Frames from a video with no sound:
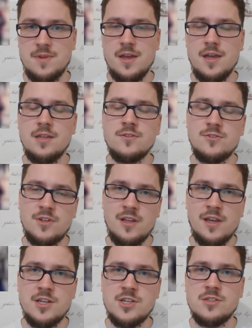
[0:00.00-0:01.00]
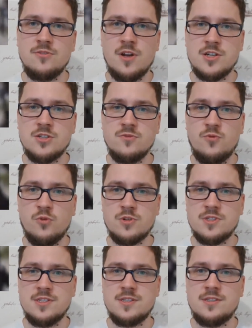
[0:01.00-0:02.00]
In retaliation, Russian
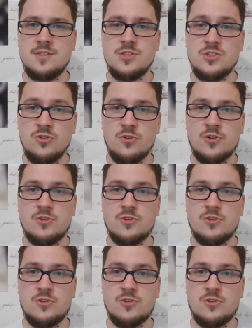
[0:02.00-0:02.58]
forces distort